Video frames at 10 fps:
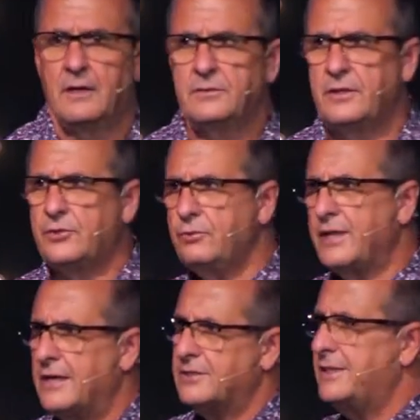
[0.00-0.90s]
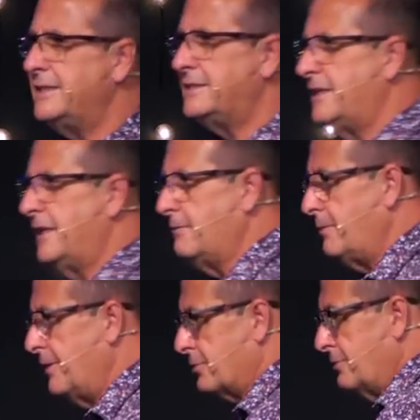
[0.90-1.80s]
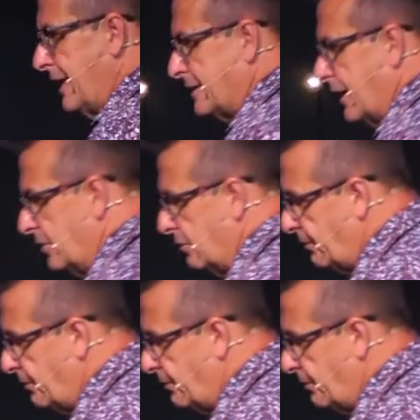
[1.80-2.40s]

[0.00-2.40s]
in 2019. We went through that tunnel and we